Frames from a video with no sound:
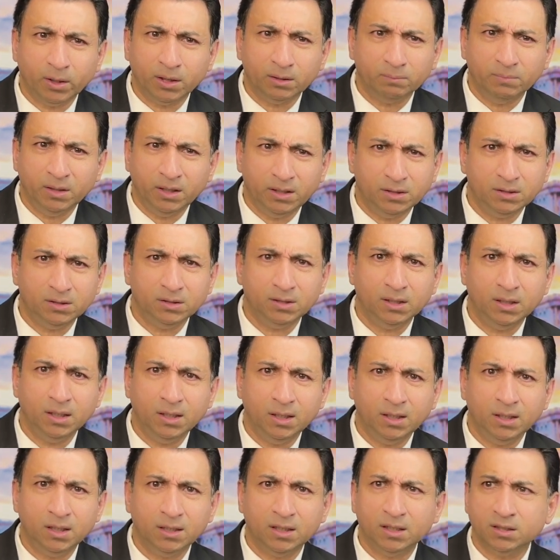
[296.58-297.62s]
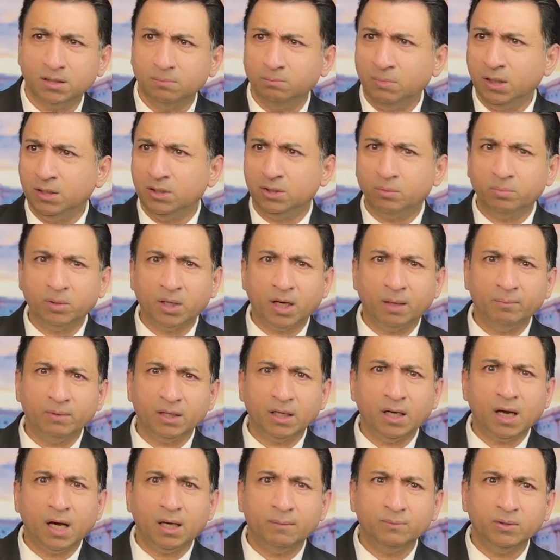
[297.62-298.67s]
what it means. It doesn't mean you're
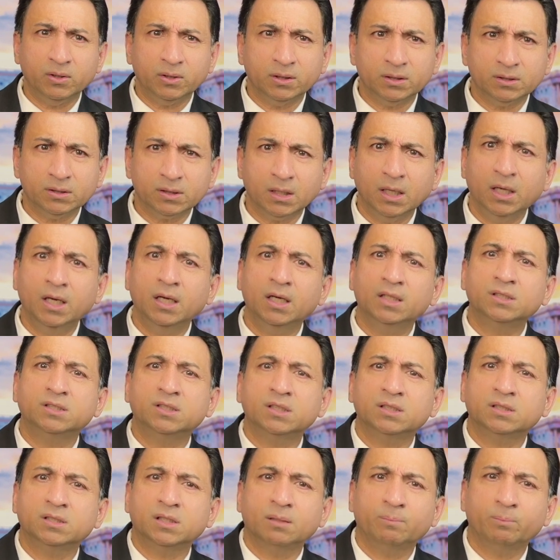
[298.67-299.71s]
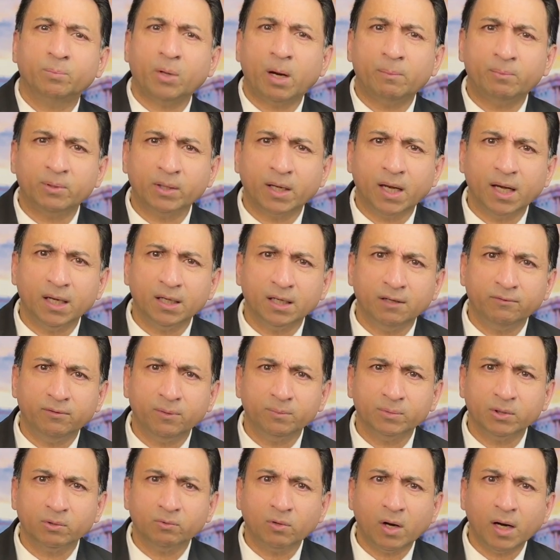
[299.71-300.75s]
becoming communist. It's just a propaganda
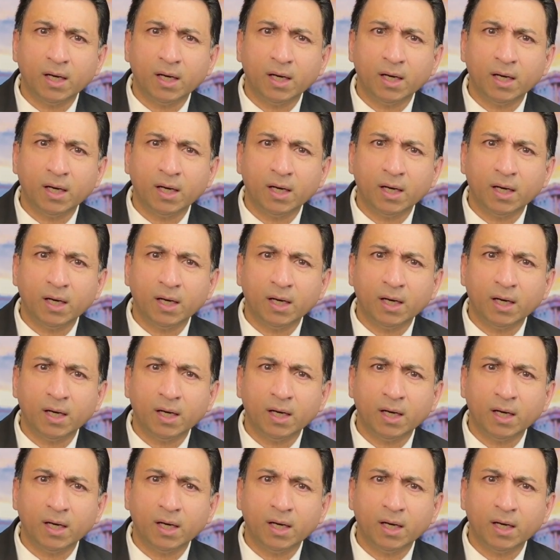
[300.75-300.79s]
from the